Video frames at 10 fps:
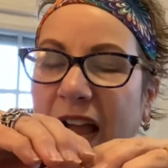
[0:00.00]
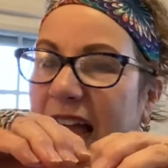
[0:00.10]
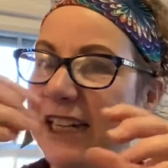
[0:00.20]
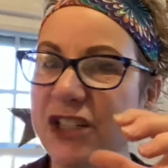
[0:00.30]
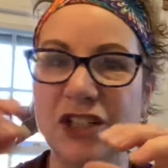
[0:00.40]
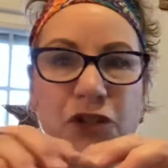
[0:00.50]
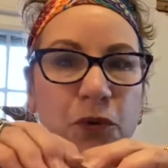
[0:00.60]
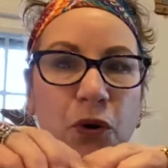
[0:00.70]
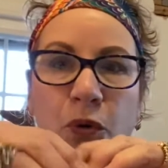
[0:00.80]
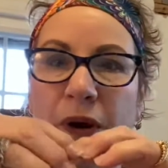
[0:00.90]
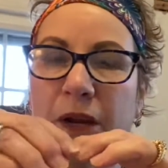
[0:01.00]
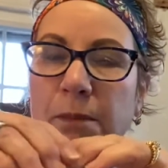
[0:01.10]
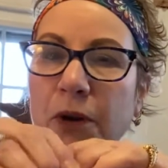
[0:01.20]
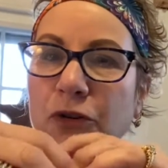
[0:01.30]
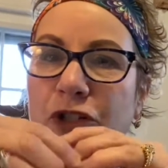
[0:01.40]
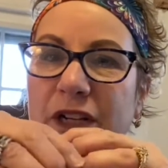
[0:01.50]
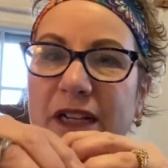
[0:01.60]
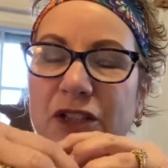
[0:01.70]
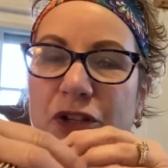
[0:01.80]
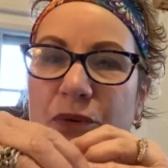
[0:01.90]
just do a quick motion
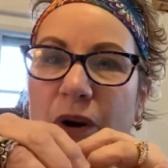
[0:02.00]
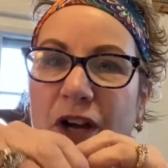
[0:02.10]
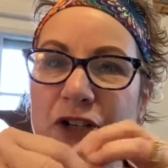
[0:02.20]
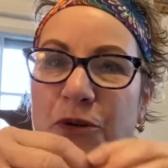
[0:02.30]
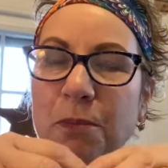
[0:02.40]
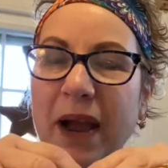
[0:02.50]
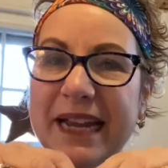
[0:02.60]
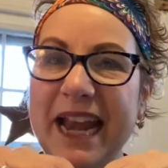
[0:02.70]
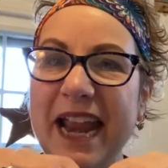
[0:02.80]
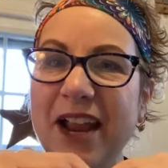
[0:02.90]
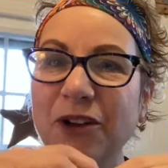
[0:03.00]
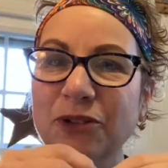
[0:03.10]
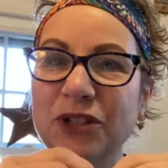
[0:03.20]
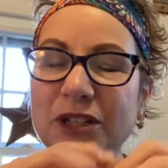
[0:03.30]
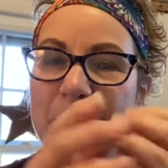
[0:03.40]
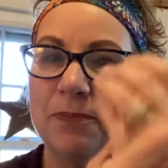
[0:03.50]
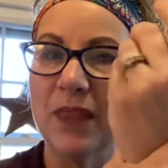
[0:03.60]
and do under my nails.